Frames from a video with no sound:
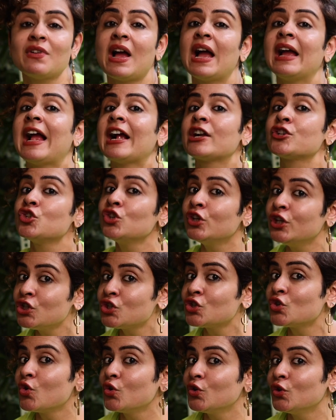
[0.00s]
I actually
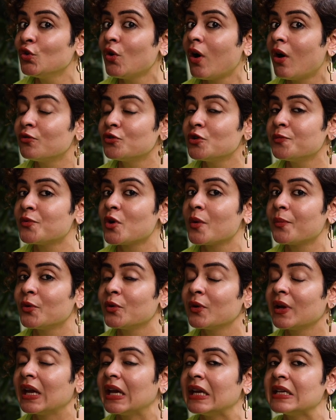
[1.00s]
showed you how to
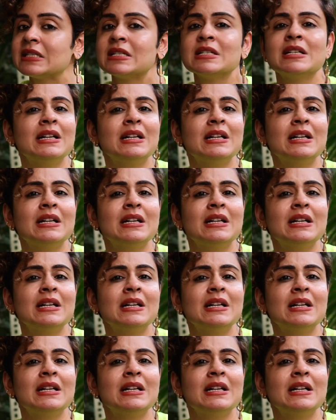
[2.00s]
propagate,